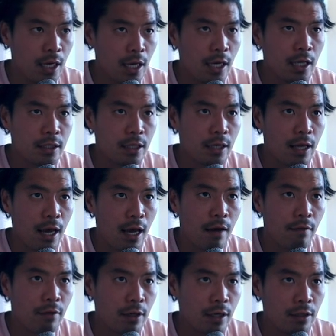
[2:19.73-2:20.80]
it's gonna have
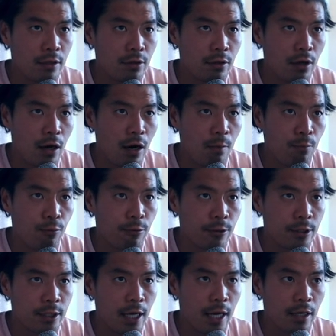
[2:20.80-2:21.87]
like a little upwards
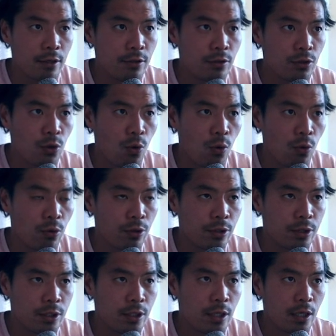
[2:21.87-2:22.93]
angle
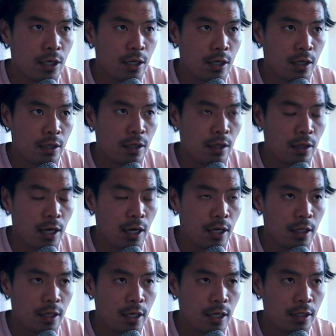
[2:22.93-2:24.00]
towards the line and
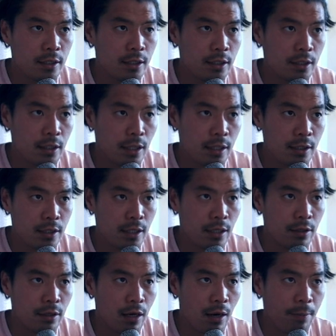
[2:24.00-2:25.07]
gonna sail it
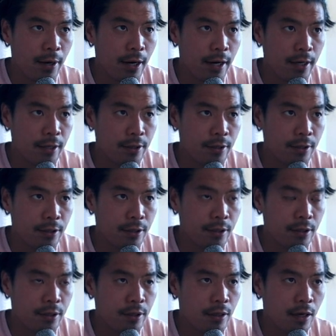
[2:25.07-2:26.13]
up higher
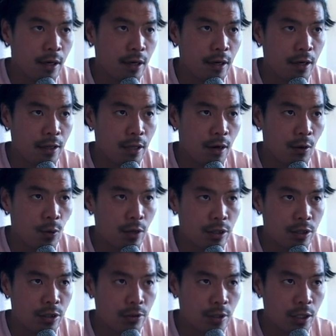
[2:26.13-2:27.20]
than I wanted
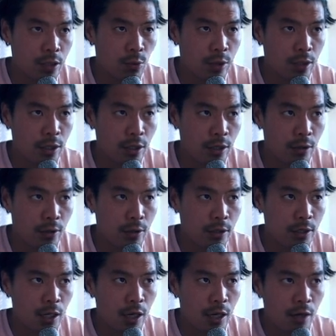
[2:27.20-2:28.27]
to. And that's one thing I noticed
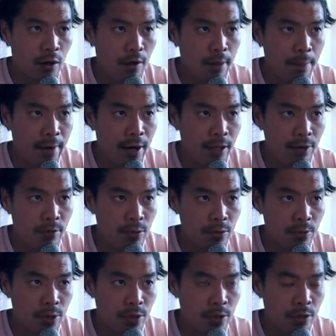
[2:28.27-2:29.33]
on the bad throws. But
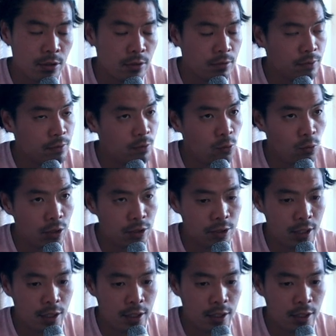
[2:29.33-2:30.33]
these are the ones that